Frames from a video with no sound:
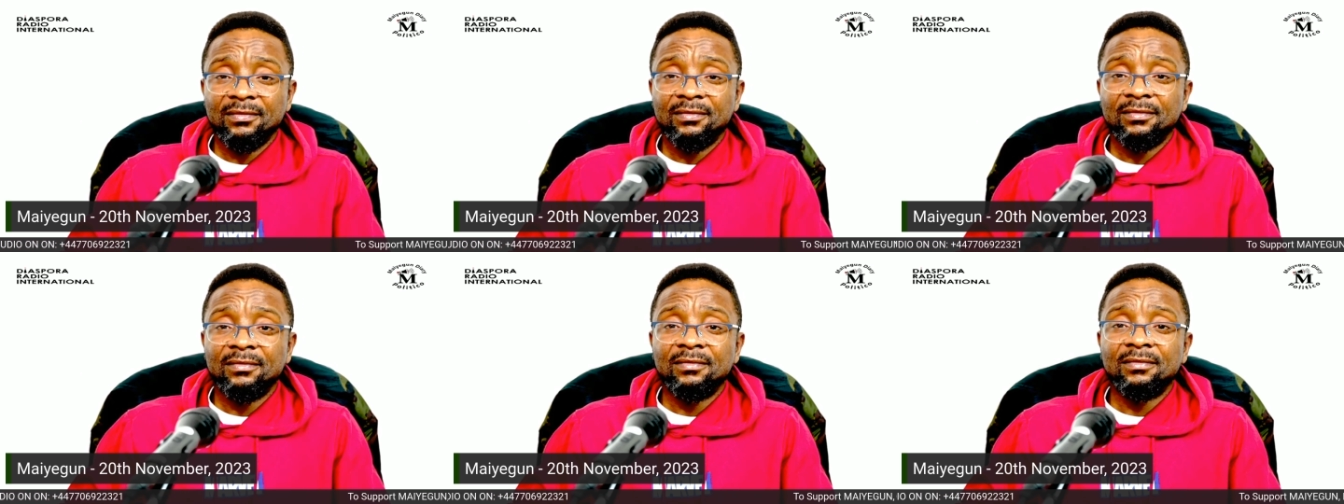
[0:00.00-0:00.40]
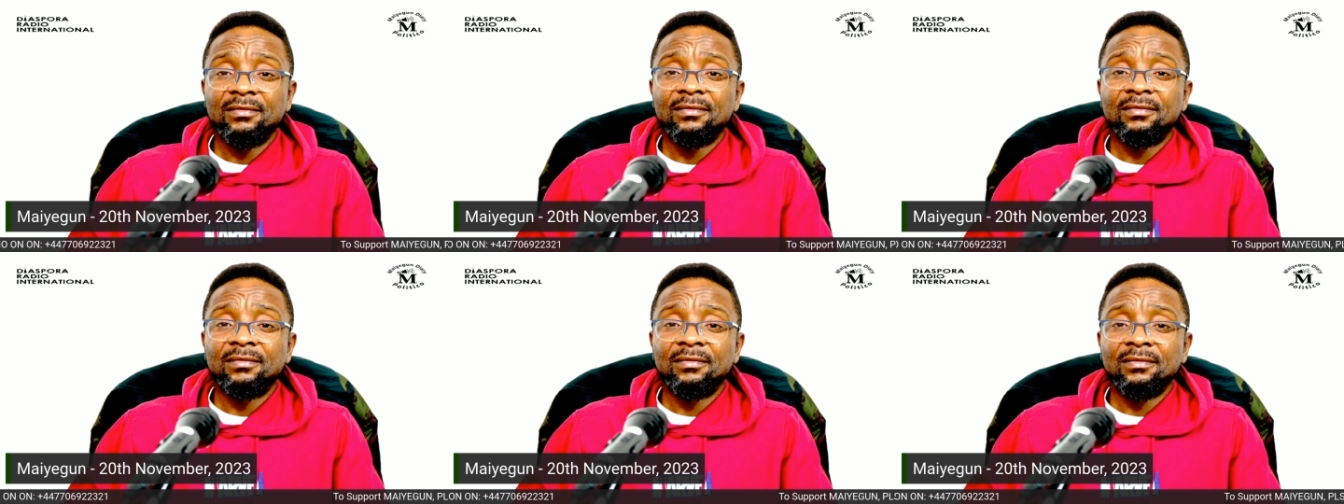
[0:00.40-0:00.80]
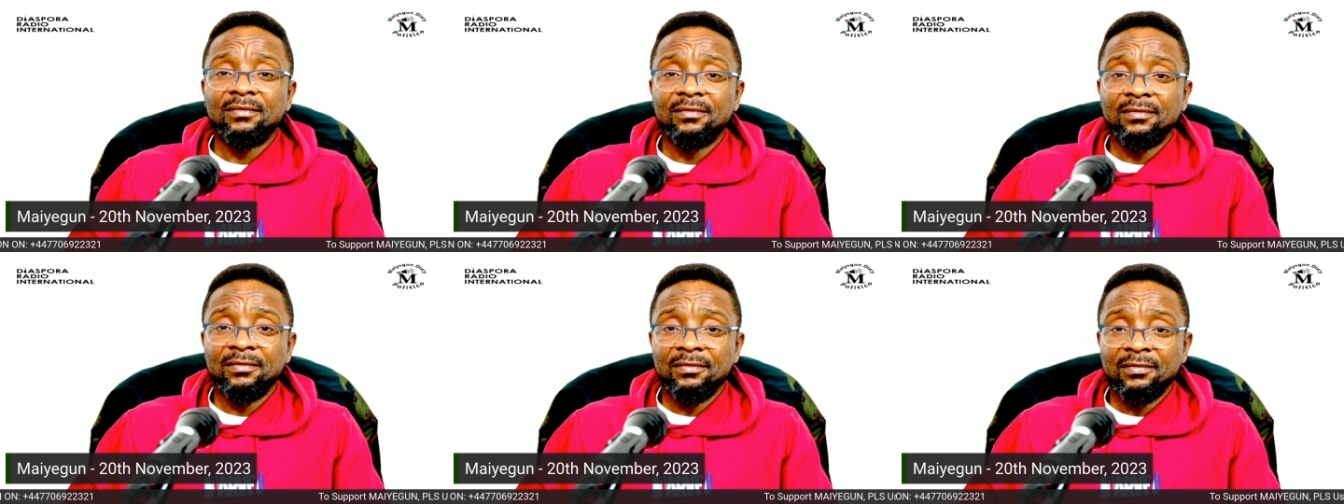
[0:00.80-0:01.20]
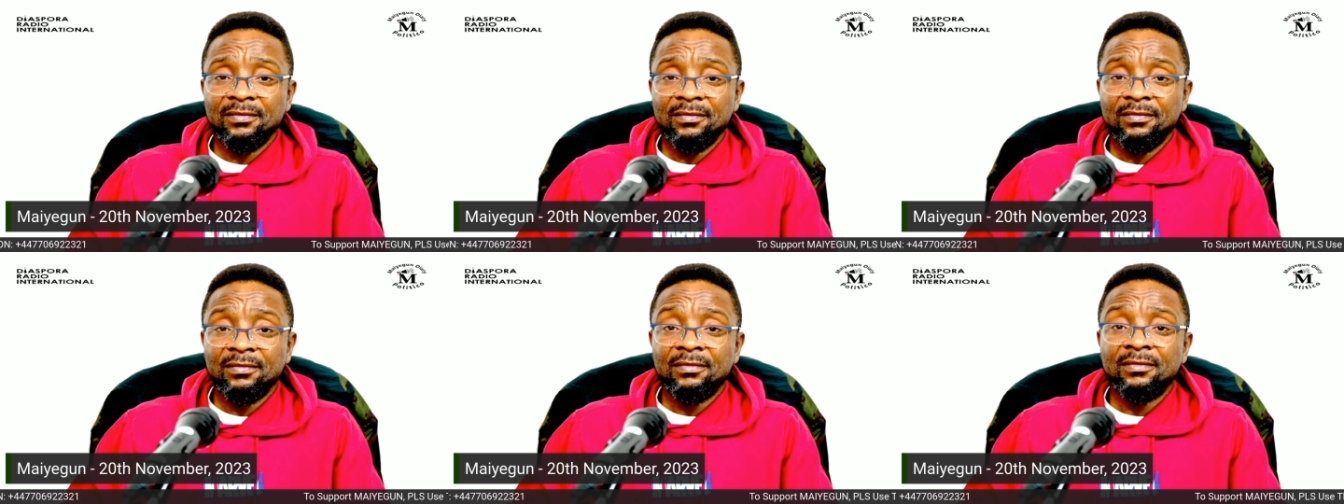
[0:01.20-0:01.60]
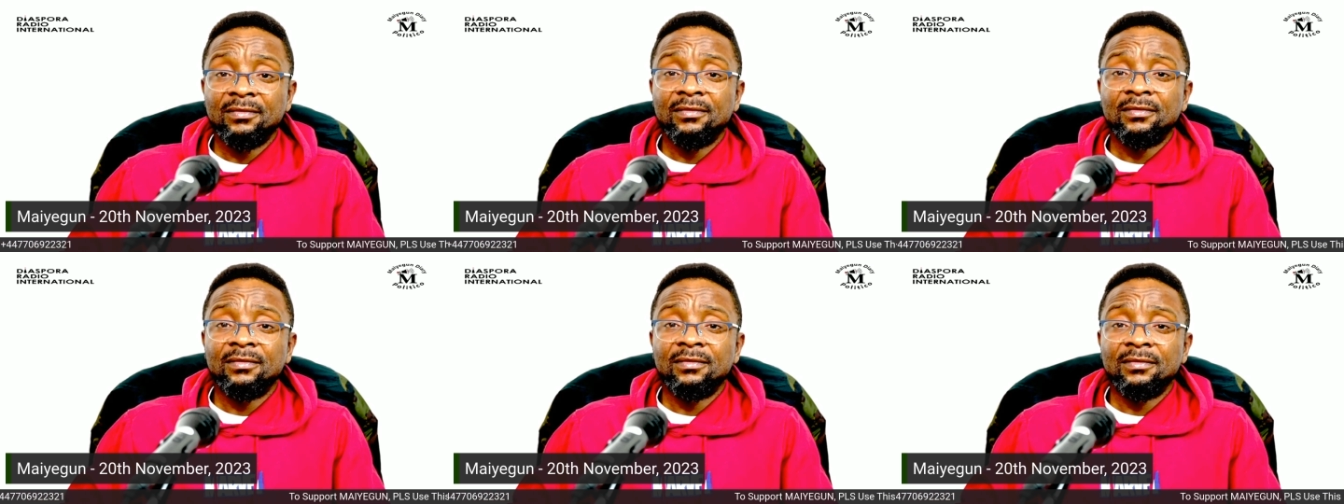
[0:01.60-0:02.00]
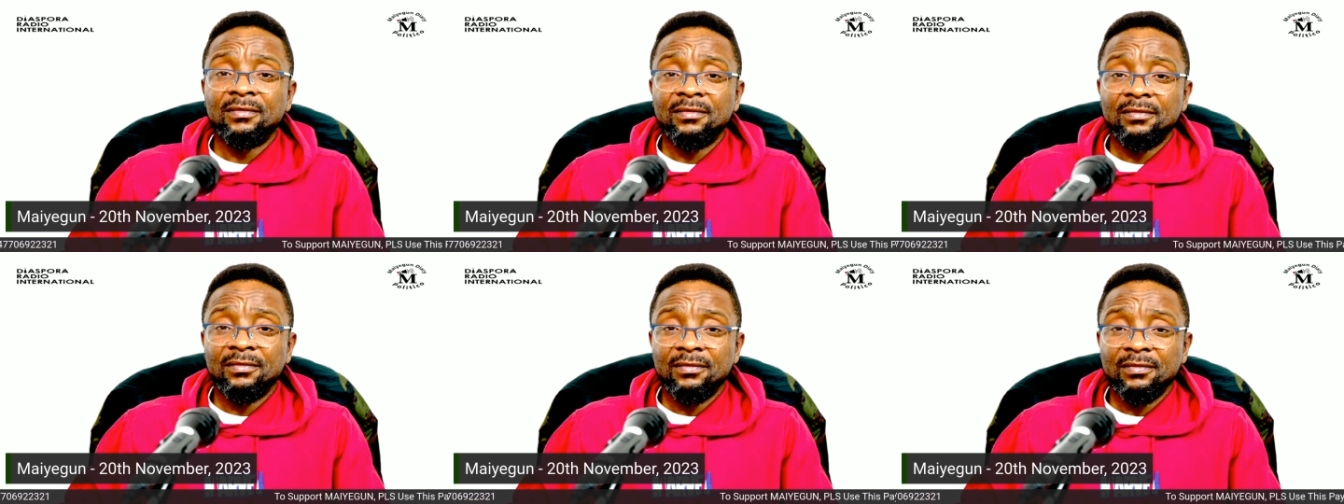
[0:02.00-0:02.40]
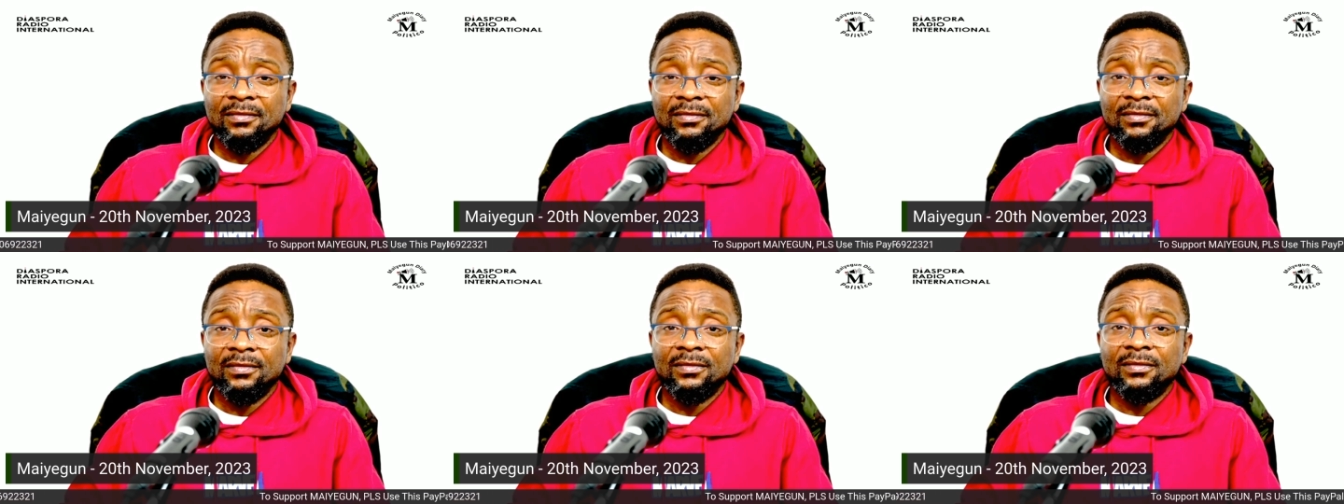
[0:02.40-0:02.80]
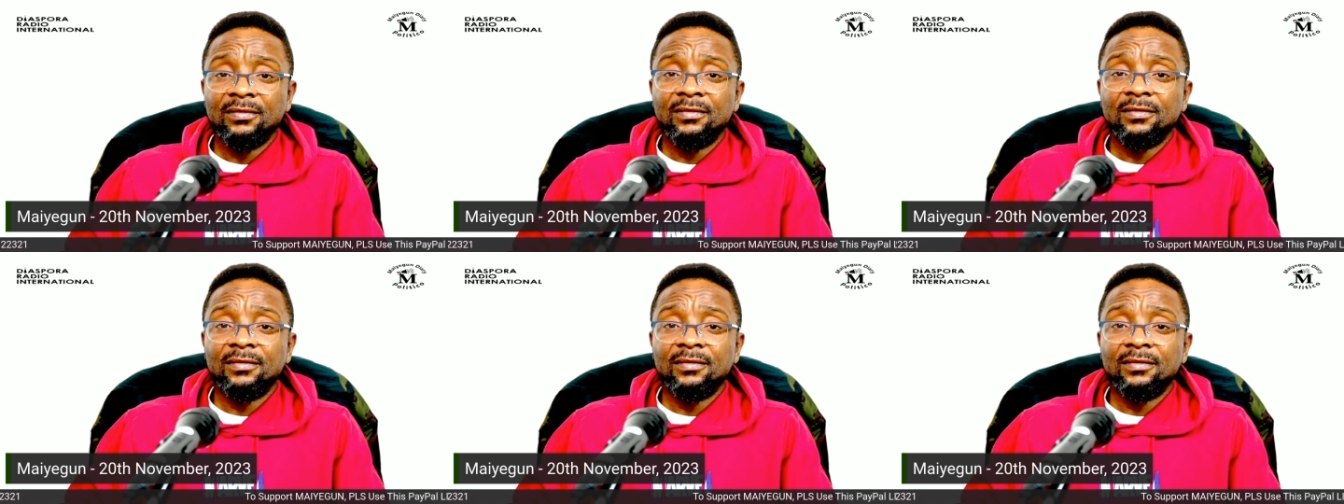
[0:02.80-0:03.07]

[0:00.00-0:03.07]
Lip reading: saw Nigeria for a very long time.